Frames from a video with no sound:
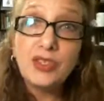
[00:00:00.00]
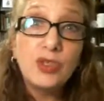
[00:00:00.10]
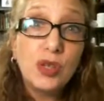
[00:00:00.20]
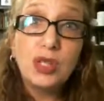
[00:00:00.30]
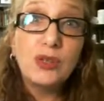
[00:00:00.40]
you
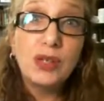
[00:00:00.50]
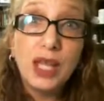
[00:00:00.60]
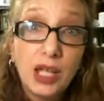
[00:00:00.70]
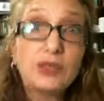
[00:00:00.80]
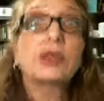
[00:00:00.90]
can do it
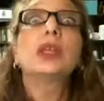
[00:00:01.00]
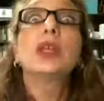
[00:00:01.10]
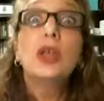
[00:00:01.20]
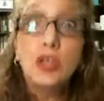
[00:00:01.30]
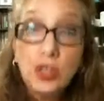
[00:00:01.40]
naturally,
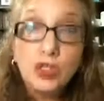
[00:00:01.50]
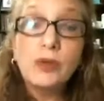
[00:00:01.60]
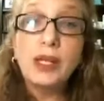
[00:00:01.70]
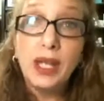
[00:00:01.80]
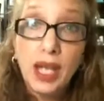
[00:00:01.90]
do
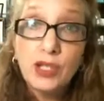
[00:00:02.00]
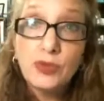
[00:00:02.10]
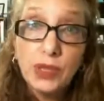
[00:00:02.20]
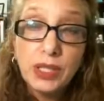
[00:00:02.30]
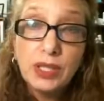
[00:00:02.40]
it
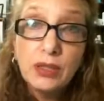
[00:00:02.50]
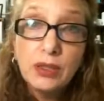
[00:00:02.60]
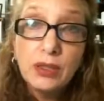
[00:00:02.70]
naturally.